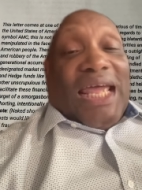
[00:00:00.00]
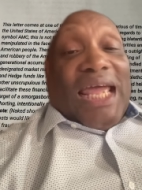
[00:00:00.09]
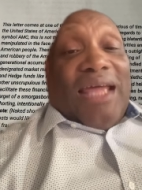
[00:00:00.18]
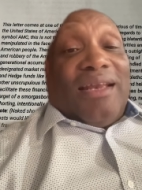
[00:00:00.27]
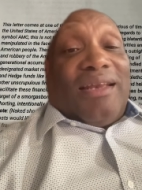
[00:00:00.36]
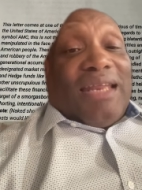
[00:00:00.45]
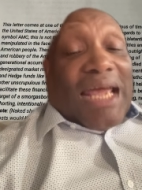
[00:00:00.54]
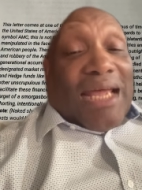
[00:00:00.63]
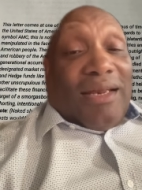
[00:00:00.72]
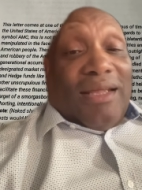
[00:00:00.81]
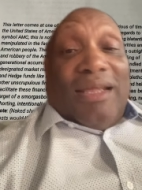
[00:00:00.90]
And
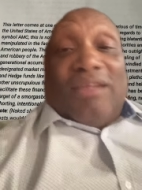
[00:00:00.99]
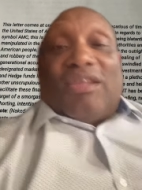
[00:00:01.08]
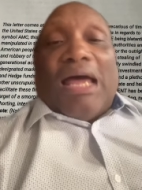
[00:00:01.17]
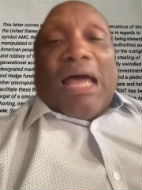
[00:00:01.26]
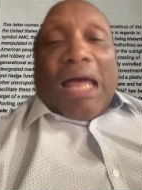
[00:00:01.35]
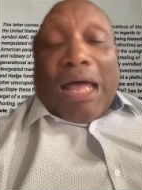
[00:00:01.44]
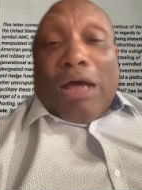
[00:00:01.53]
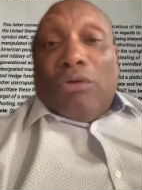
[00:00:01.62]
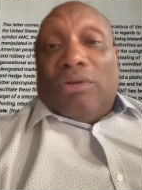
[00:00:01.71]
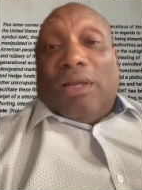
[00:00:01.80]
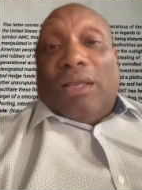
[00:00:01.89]
that is
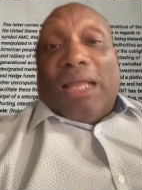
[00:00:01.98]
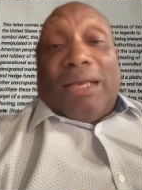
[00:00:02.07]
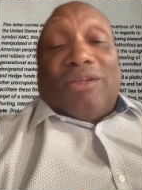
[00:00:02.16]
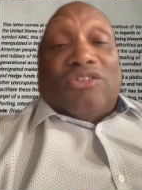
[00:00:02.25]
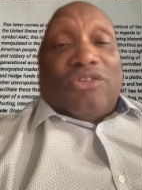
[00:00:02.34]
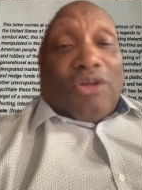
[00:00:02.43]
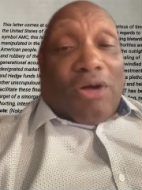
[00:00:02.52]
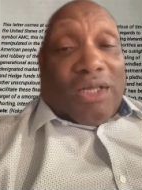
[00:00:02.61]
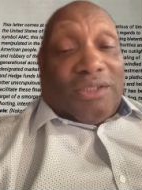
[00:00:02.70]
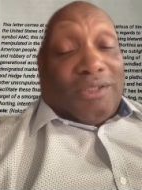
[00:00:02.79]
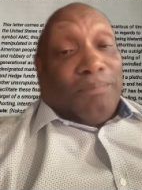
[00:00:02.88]
how the letter
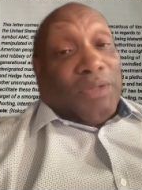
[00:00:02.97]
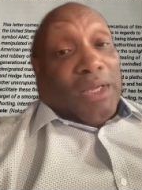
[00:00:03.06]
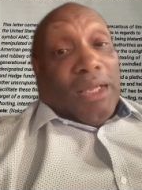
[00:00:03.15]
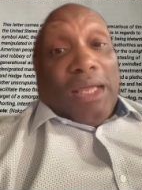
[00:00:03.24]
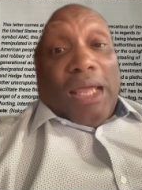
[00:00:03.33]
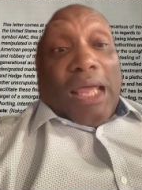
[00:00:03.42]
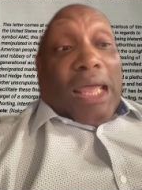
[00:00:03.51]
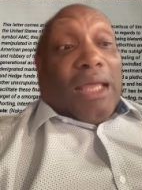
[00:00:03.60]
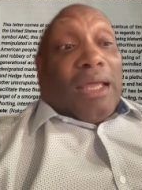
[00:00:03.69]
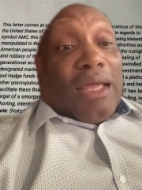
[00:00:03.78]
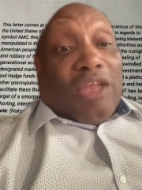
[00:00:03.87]
starts.
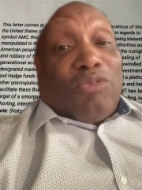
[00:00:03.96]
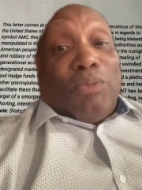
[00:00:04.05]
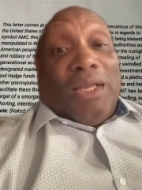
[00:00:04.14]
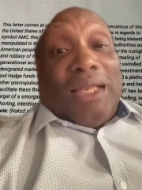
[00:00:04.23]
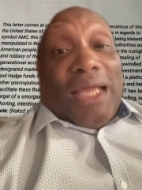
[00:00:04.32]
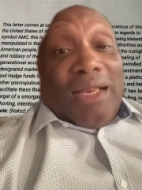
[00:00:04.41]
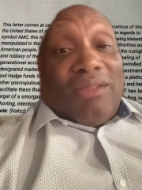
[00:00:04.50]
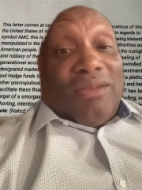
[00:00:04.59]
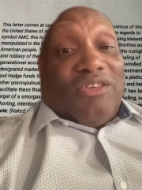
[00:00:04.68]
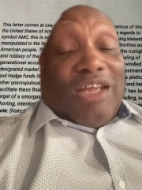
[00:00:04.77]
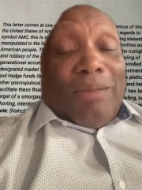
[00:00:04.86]
And guess what, ladies
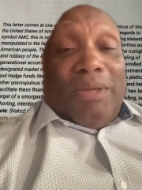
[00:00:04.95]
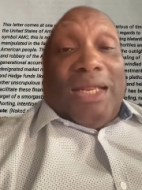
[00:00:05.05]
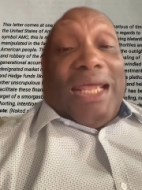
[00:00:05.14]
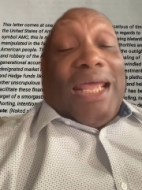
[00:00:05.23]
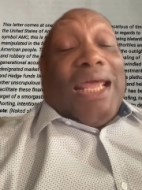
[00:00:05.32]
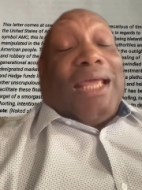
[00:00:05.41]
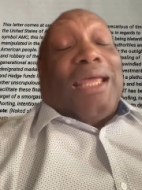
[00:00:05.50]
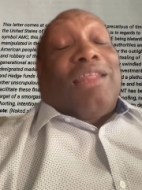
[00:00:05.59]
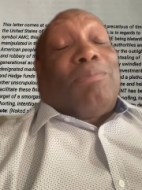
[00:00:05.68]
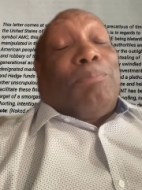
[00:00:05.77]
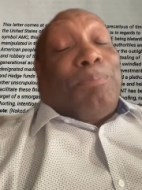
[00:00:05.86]
and gentlemen? It
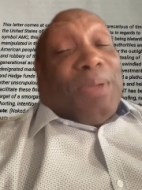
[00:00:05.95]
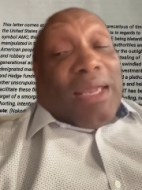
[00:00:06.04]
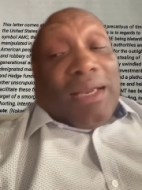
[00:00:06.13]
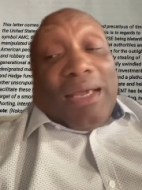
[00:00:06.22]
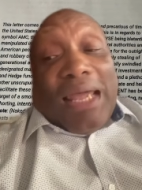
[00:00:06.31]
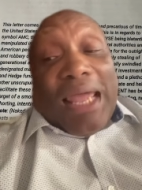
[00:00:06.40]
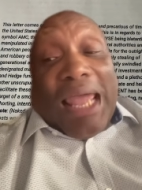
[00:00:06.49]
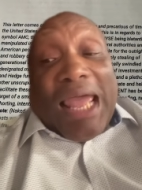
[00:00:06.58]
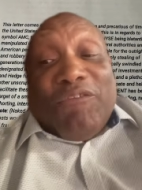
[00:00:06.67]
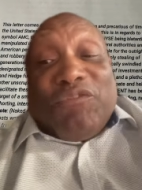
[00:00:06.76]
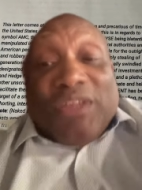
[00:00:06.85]
gets better
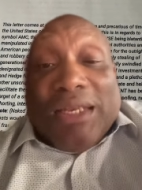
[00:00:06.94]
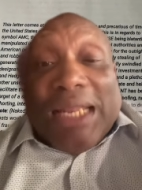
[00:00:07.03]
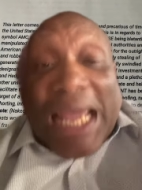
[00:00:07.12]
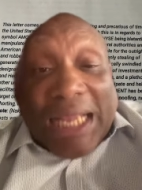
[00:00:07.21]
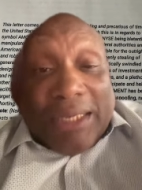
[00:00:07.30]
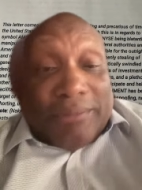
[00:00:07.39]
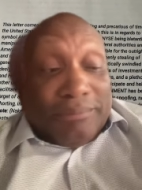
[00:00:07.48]
after that.